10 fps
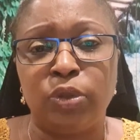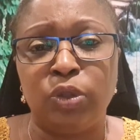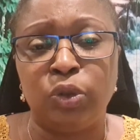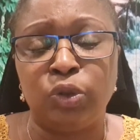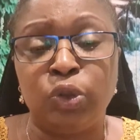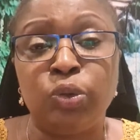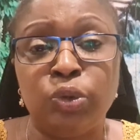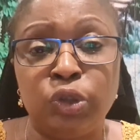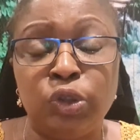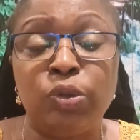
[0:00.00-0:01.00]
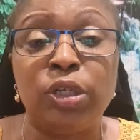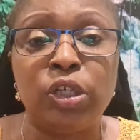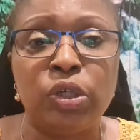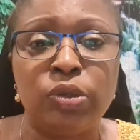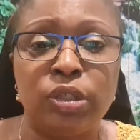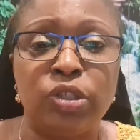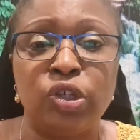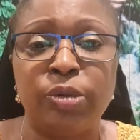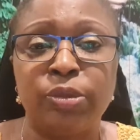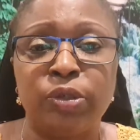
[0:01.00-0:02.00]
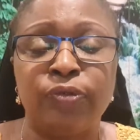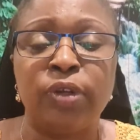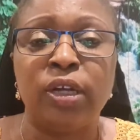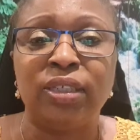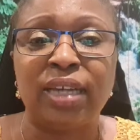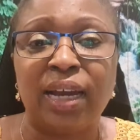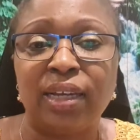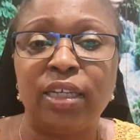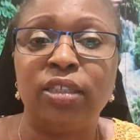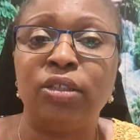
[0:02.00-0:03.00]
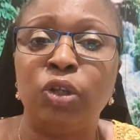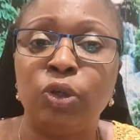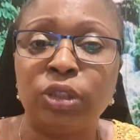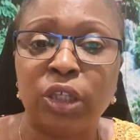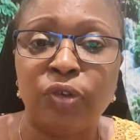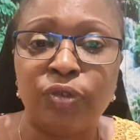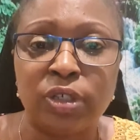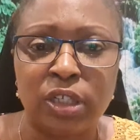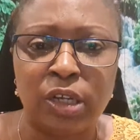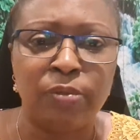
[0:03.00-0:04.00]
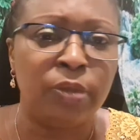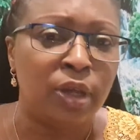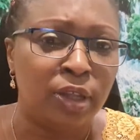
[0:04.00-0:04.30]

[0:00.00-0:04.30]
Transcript: your tools you can use in terms of tackling low self-esteem,